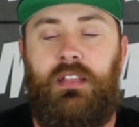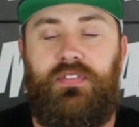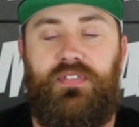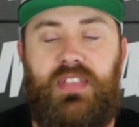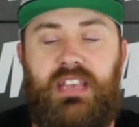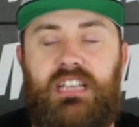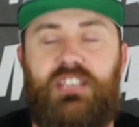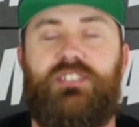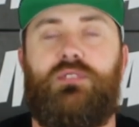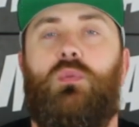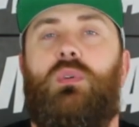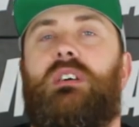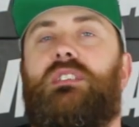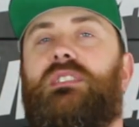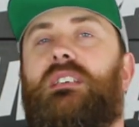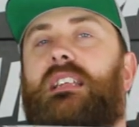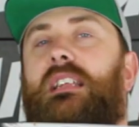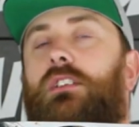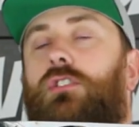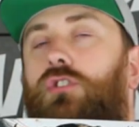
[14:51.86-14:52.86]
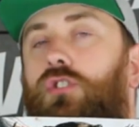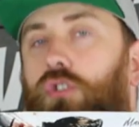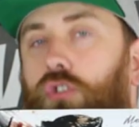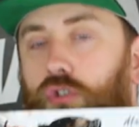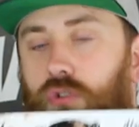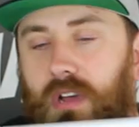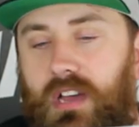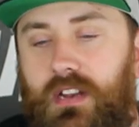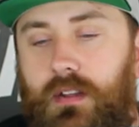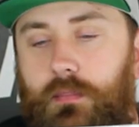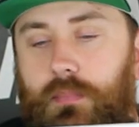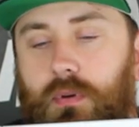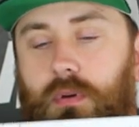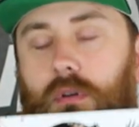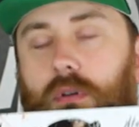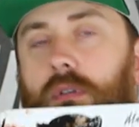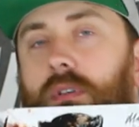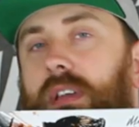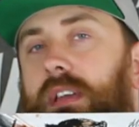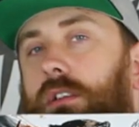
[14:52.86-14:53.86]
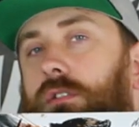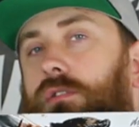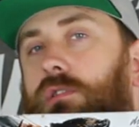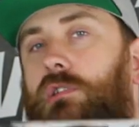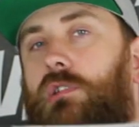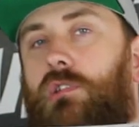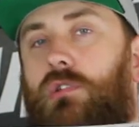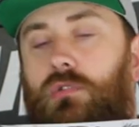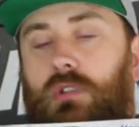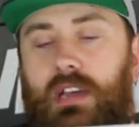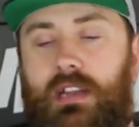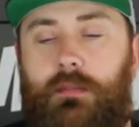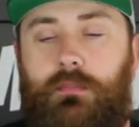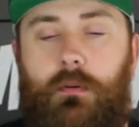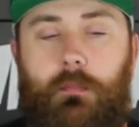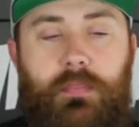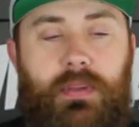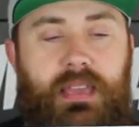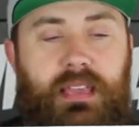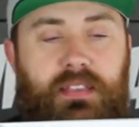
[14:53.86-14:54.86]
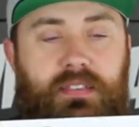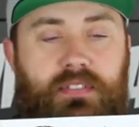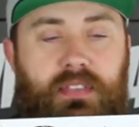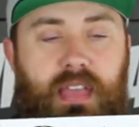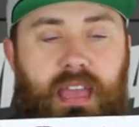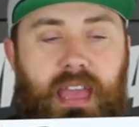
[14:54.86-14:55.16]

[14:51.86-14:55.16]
this was an incredible, incredible piece.